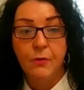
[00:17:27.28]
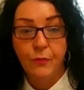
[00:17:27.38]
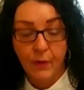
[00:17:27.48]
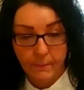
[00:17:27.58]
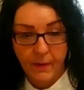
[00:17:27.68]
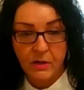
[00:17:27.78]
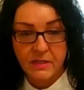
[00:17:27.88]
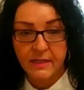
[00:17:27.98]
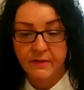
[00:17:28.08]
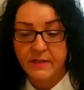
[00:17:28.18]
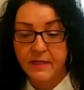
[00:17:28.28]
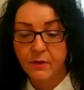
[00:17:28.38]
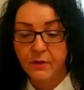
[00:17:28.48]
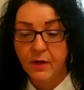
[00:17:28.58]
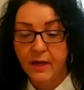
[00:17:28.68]
from ourselves
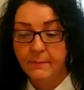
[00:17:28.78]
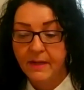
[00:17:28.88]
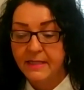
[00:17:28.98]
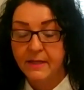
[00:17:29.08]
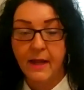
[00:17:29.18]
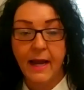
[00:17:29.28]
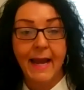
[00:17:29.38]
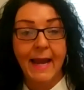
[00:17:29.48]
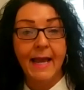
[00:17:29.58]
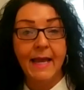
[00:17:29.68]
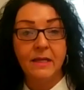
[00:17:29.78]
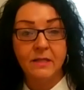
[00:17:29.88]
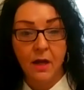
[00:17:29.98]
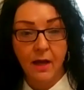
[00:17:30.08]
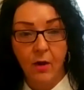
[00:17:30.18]
here at Maxilla and
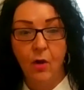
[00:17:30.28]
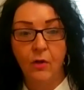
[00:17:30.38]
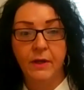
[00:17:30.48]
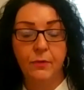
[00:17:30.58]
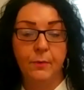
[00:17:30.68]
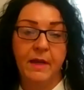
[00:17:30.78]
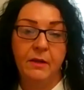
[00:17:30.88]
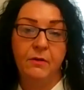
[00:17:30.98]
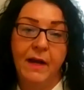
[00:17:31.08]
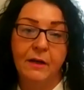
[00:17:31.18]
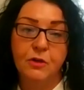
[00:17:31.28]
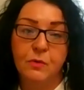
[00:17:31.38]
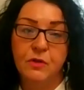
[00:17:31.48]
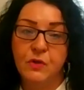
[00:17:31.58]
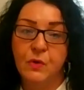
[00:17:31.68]
all the other
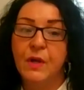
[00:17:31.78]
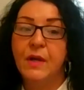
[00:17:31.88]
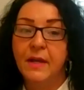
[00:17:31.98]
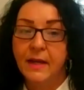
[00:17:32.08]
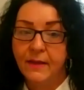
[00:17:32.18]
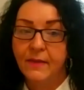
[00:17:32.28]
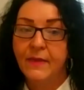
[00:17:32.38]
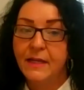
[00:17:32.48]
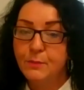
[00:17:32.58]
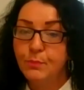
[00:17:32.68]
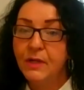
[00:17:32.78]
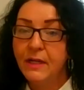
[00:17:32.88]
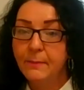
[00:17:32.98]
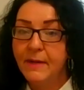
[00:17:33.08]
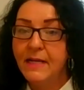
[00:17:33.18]
manufacturers. So that's
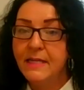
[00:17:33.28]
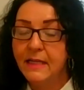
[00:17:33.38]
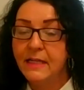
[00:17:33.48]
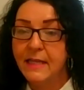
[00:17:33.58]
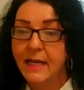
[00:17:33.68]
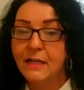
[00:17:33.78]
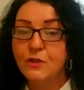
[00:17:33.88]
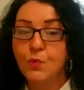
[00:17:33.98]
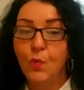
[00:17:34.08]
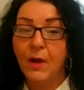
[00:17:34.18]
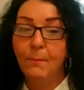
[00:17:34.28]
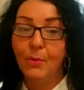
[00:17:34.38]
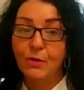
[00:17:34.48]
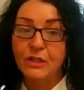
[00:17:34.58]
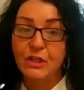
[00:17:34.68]
pretty amazing, because that is one
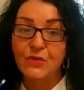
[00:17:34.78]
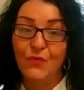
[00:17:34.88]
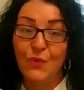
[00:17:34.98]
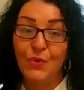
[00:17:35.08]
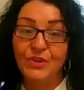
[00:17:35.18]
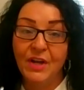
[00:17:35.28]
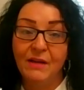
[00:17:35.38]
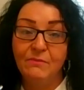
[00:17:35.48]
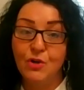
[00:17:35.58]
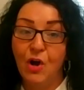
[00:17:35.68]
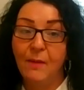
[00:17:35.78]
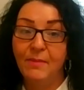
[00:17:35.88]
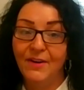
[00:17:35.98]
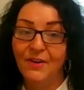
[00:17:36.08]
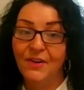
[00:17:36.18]
person's full-time job
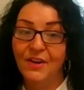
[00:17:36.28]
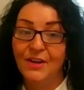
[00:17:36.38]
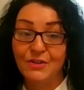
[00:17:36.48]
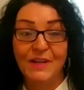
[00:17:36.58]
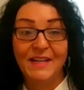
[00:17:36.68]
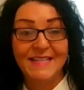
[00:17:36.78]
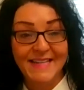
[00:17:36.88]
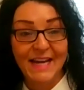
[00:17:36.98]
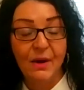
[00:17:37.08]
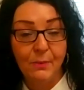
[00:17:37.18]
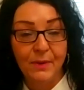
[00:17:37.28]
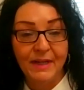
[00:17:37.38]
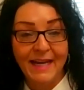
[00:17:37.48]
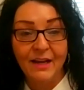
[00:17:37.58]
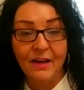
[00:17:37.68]
here. So I could see how it would
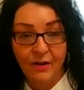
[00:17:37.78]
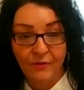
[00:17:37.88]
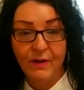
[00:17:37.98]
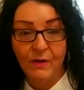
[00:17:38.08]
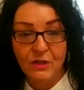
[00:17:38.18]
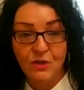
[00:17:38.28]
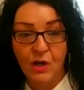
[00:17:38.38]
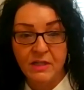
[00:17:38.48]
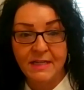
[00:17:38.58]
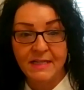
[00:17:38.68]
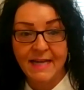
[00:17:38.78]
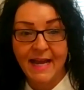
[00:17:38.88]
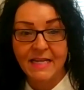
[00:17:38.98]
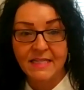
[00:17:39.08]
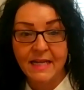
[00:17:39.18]
get a very daunting
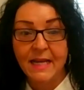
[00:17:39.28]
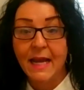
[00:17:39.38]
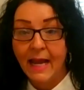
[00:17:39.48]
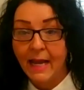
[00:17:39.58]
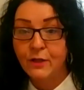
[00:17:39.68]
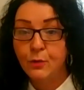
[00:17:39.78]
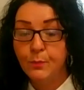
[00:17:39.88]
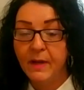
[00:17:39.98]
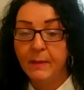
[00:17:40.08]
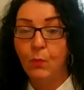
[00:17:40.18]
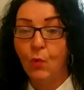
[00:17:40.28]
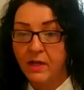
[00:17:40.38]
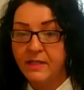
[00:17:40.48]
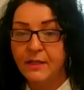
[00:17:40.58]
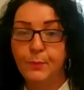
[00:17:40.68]
task as you're maybe
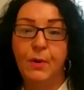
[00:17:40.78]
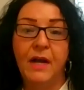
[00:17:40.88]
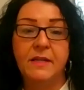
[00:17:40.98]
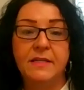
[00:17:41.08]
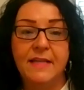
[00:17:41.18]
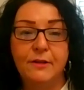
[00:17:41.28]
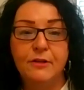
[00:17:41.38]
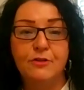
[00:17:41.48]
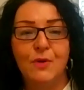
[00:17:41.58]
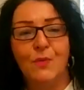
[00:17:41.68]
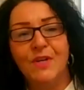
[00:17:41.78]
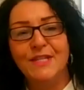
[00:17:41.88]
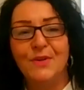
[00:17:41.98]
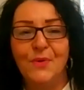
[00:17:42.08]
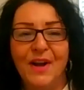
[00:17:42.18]
wanting to practice dentistry
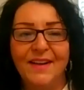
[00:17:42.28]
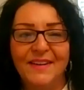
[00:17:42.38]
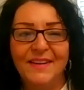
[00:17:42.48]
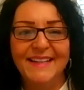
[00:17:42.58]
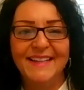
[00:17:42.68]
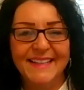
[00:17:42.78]
once in a while, right?